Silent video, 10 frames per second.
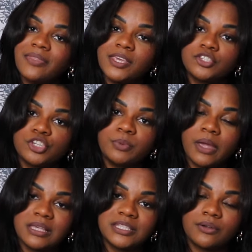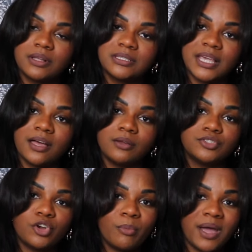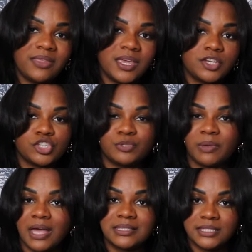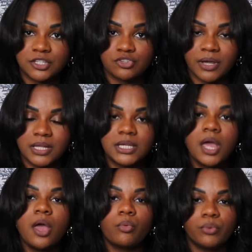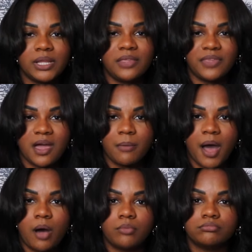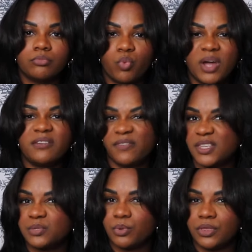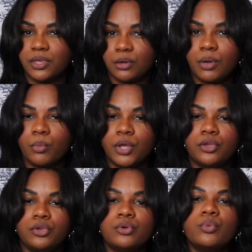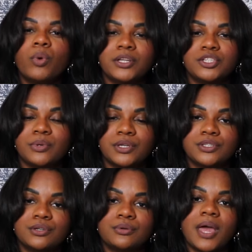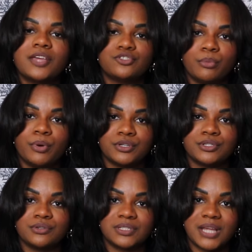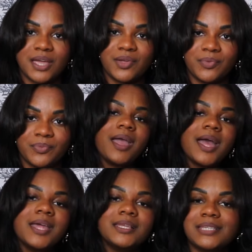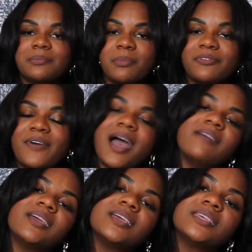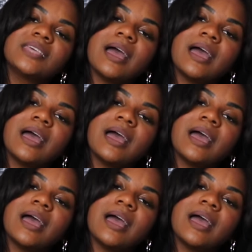things just because they're on sale. Don't buy things just because it's a trend. Really think about what fits with you and what you want to exude as your personal style. And tip number 5 is